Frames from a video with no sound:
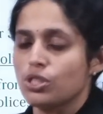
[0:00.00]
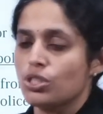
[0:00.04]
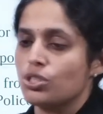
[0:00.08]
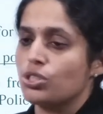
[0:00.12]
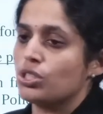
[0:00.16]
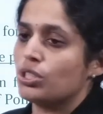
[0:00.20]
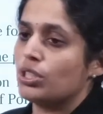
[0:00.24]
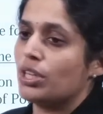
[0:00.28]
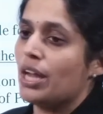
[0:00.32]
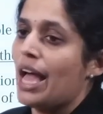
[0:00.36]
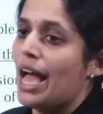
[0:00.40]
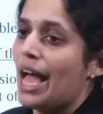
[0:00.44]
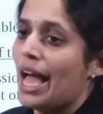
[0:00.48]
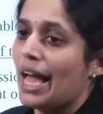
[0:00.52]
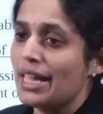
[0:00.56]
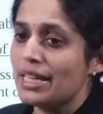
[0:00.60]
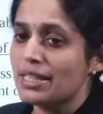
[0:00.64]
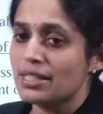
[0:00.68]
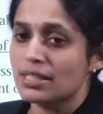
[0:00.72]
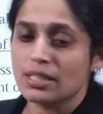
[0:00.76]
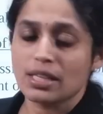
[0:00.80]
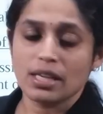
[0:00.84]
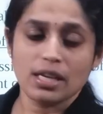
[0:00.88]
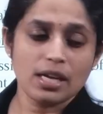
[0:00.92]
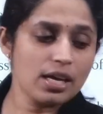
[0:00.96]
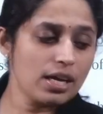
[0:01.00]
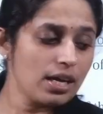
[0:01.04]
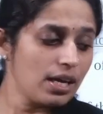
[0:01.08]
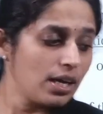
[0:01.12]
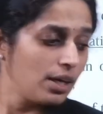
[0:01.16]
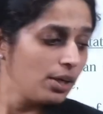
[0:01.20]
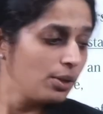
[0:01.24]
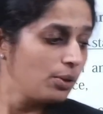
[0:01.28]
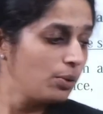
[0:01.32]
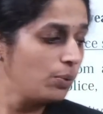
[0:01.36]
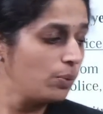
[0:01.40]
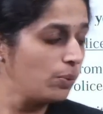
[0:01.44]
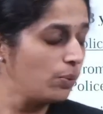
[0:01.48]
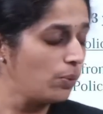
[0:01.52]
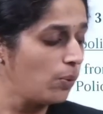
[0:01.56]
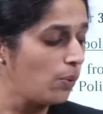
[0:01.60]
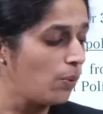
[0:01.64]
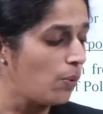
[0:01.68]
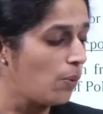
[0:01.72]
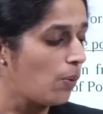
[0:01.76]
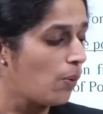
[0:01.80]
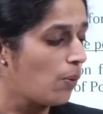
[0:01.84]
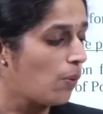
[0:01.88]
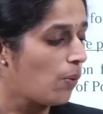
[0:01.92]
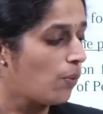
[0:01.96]
station has
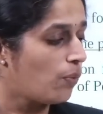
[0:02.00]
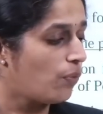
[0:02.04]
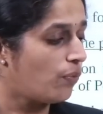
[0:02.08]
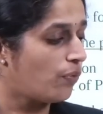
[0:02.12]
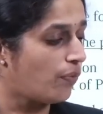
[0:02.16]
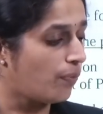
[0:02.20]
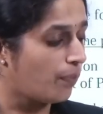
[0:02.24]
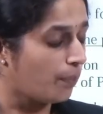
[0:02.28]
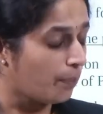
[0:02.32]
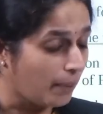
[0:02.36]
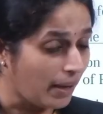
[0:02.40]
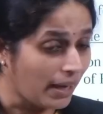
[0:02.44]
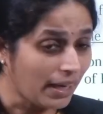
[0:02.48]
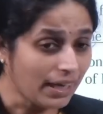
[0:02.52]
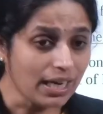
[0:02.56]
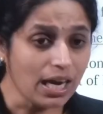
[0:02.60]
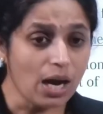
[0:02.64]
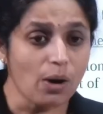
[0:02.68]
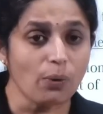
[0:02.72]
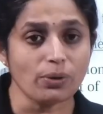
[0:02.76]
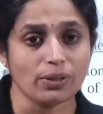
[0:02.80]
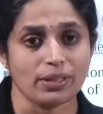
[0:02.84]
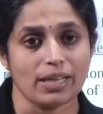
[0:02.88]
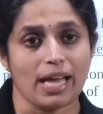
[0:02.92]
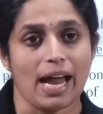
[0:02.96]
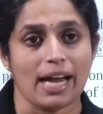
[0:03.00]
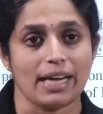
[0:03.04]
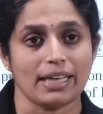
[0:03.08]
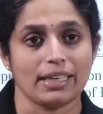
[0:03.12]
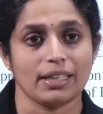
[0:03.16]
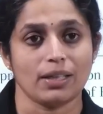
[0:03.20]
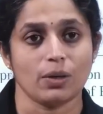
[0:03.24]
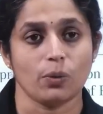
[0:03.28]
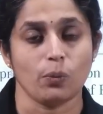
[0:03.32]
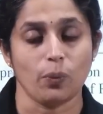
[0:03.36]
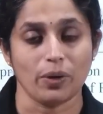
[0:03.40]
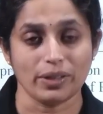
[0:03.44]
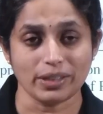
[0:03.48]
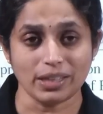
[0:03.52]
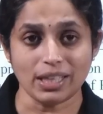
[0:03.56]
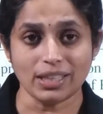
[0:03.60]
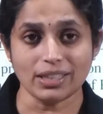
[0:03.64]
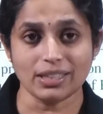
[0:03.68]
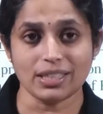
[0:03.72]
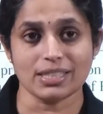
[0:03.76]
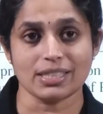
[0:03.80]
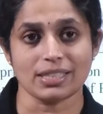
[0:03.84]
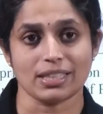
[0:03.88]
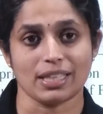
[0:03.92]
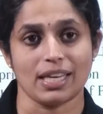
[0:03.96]
to make out that whether
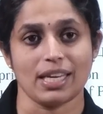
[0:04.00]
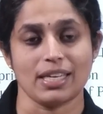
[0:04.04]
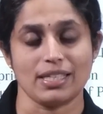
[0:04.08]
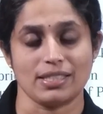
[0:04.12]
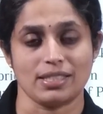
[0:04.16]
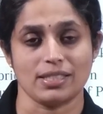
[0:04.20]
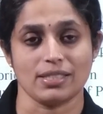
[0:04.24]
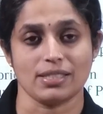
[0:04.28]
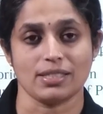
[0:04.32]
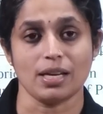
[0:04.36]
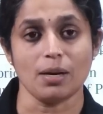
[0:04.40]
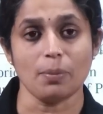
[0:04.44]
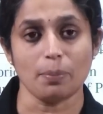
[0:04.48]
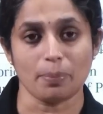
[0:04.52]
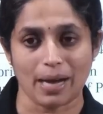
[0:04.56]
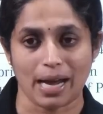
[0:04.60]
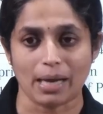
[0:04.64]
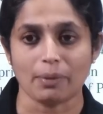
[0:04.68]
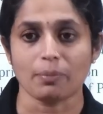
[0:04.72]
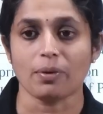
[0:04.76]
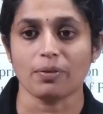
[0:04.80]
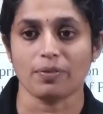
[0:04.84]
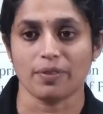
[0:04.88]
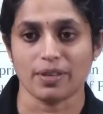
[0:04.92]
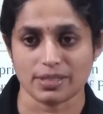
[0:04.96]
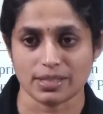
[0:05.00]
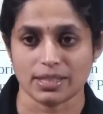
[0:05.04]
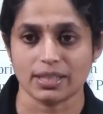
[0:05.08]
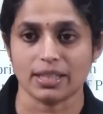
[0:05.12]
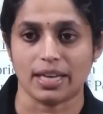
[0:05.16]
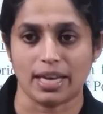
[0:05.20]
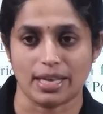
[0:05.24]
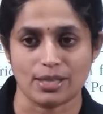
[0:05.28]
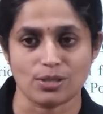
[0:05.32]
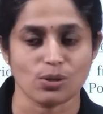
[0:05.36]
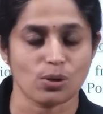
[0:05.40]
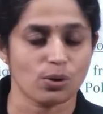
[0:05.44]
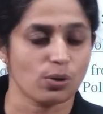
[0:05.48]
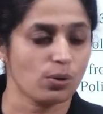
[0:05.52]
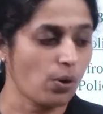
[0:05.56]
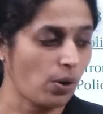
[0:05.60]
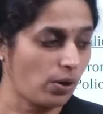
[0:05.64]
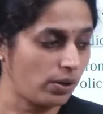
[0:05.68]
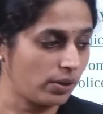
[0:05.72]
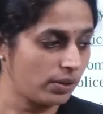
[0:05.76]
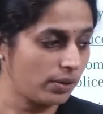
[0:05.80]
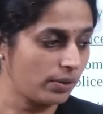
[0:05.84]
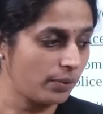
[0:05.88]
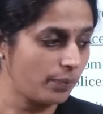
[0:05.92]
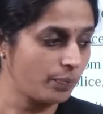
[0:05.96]
this case is a prima facie case or
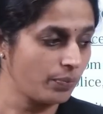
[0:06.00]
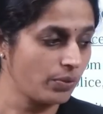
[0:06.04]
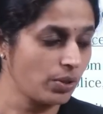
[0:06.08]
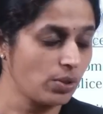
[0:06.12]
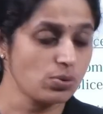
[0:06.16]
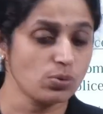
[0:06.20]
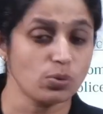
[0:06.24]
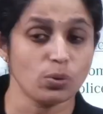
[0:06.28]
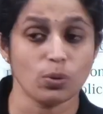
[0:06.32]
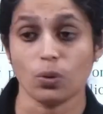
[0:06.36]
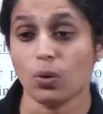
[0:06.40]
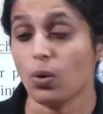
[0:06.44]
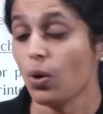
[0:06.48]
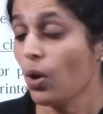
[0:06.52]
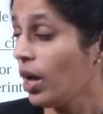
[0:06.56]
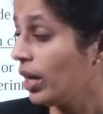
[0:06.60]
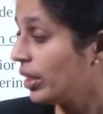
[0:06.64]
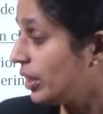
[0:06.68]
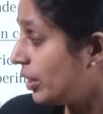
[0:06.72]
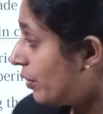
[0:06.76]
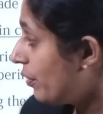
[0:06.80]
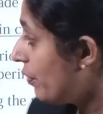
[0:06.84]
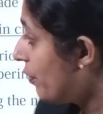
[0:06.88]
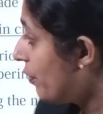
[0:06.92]
not. So, the